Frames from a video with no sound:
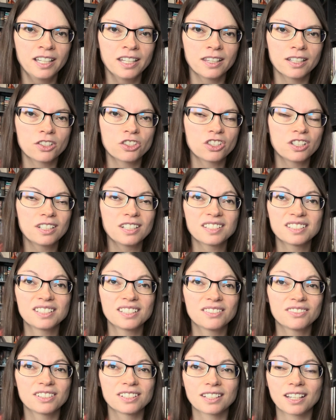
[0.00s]
that she doesn't
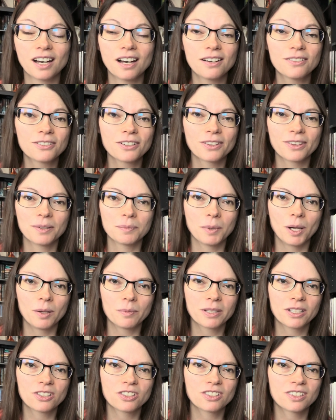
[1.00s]
even cover them all
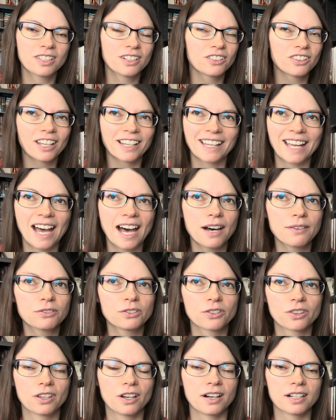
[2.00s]
because they're
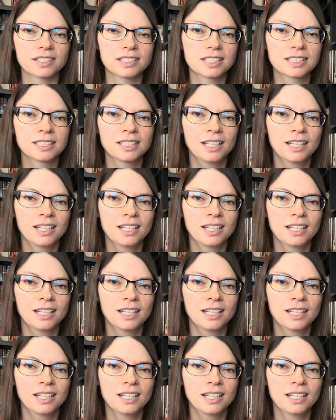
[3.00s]
afterthoughts.